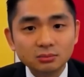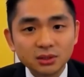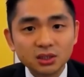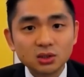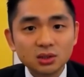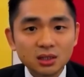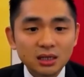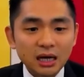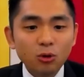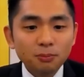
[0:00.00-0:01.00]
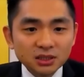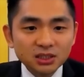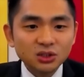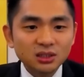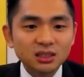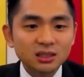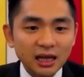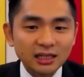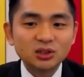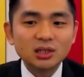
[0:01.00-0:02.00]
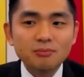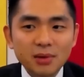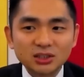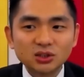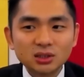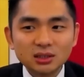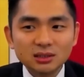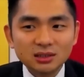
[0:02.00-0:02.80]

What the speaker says: because our positioning actually match